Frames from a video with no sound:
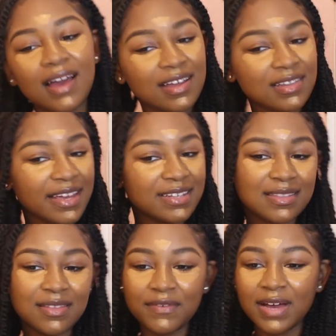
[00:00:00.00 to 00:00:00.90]
I liked
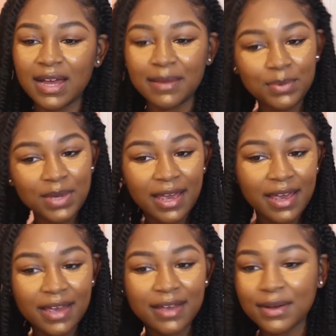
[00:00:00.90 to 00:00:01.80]
the vibe we
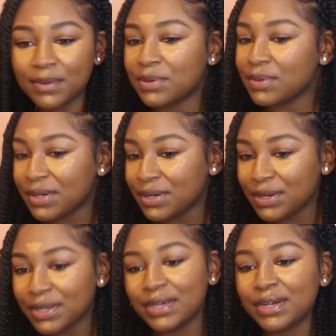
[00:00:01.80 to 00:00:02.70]
had going on
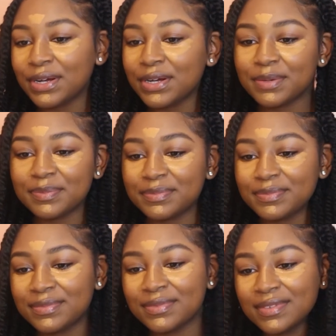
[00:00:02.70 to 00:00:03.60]
earlier.
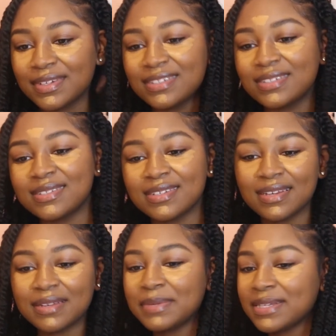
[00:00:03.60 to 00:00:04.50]
Just
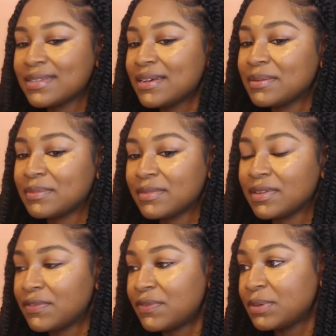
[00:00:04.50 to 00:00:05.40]
couldn't mess up
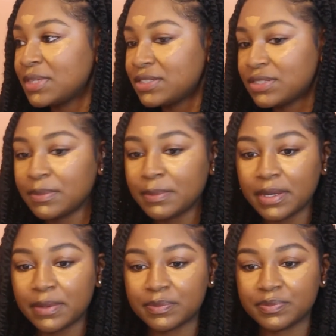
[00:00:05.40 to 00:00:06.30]
the foundation,
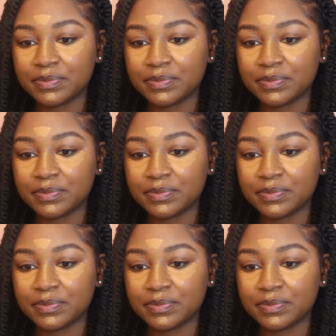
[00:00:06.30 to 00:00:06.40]
but